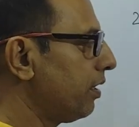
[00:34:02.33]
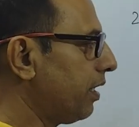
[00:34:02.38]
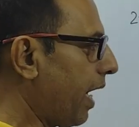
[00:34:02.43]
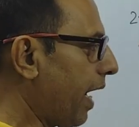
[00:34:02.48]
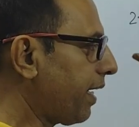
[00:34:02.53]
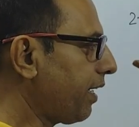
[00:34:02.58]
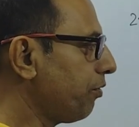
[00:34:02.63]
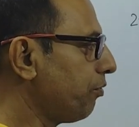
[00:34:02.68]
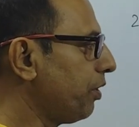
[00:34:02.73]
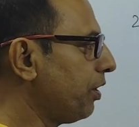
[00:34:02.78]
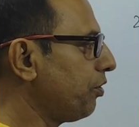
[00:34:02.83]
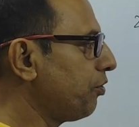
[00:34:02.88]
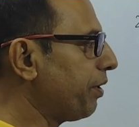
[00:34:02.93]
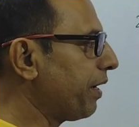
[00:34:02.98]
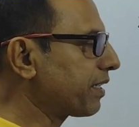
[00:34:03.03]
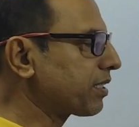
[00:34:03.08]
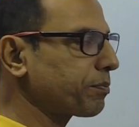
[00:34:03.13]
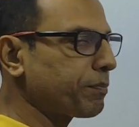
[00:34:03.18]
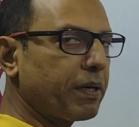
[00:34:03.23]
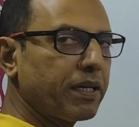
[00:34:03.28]
that you need
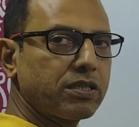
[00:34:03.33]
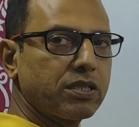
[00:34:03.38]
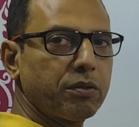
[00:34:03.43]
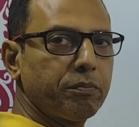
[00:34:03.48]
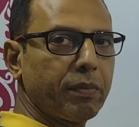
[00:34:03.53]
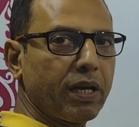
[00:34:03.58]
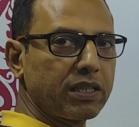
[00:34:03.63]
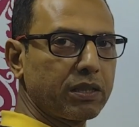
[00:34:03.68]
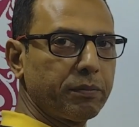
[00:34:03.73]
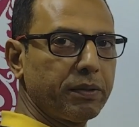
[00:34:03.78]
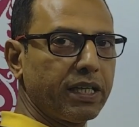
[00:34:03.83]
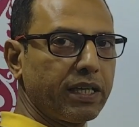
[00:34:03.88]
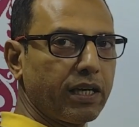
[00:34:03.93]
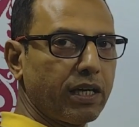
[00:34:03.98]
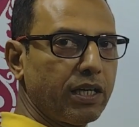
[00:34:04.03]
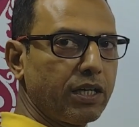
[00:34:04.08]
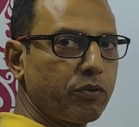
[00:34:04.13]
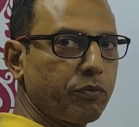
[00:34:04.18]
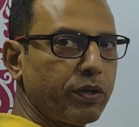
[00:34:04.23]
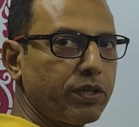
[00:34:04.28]
to express in
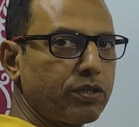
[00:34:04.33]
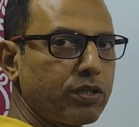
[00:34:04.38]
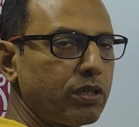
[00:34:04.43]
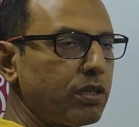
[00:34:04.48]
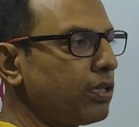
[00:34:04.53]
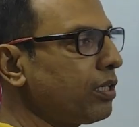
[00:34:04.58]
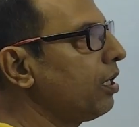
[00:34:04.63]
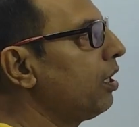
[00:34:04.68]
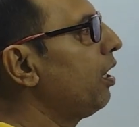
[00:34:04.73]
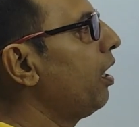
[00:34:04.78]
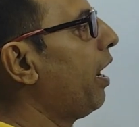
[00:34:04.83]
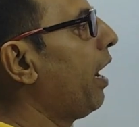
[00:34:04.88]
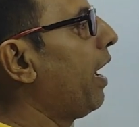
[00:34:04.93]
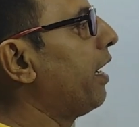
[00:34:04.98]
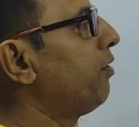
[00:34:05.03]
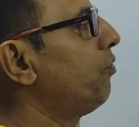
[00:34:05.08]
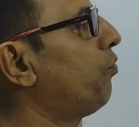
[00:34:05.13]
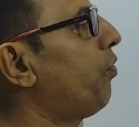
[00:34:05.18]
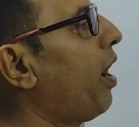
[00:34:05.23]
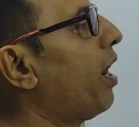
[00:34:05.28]
mathematical equation,
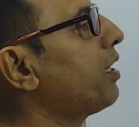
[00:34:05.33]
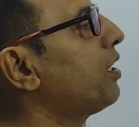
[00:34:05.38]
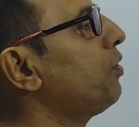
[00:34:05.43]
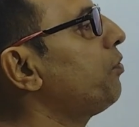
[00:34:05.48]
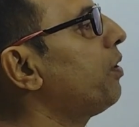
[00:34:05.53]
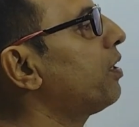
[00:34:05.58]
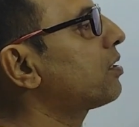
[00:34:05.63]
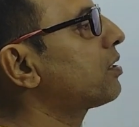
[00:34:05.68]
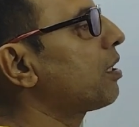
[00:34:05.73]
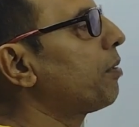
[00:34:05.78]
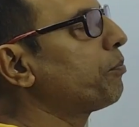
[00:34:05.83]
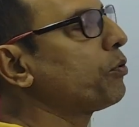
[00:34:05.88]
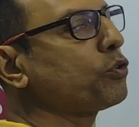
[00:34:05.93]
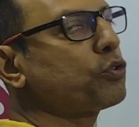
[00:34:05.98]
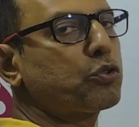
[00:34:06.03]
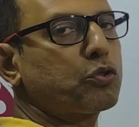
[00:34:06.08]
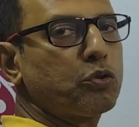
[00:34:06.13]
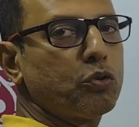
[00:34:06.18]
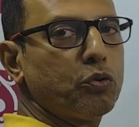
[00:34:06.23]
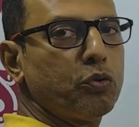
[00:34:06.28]
and what you are
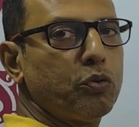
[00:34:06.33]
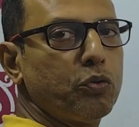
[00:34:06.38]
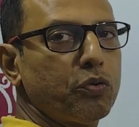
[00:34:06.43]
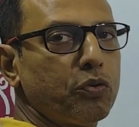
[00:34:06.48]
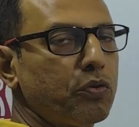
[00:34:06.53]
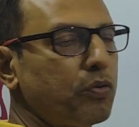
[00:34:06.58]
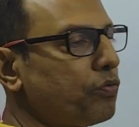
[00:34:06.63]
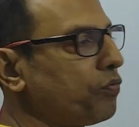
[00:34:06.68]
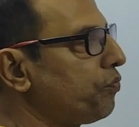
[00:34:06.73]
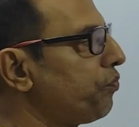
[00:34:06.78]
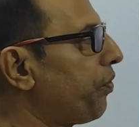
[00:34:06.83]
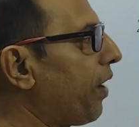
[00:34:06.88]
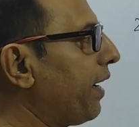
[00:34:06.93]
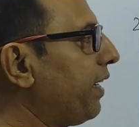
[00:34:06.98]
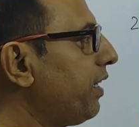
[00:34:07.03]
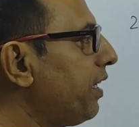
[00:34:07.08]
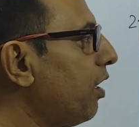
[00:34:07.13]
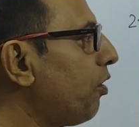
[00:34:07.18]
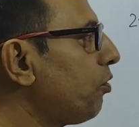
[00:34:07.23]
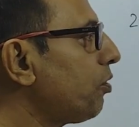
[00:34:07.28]
supposed to
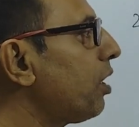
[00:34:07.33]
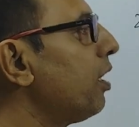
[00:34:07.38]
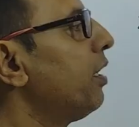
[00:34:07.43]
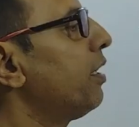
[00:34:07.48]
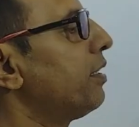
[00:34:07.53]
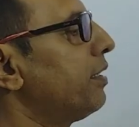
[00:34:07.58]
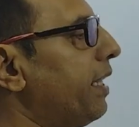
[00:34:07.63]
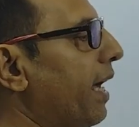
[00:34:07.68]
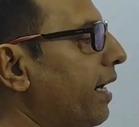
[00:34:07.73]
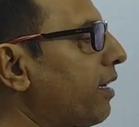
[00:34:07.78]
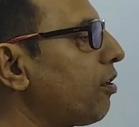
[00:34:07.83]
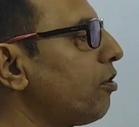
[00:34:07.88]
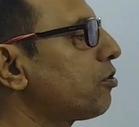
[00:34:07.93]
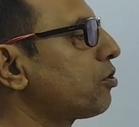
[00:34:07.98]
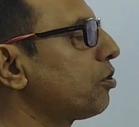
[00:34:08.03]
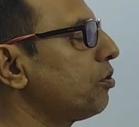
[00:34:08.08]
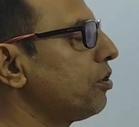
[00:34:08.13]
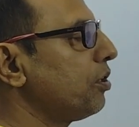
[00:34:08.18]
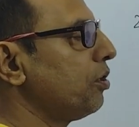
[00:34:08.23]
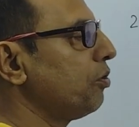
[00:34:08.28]
find out, that
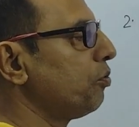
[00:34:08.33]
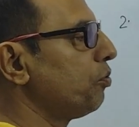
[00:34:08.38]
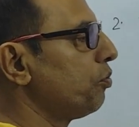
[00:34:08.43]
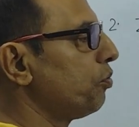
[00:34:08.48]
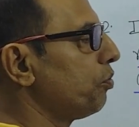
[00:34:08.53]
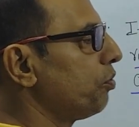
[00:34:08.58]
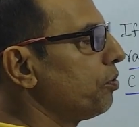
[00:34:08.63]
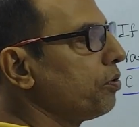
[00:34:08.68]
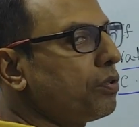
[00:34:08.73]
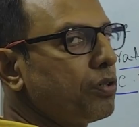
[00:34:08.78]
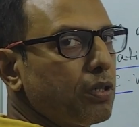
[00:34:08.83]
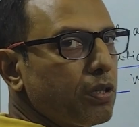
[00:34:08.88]
also you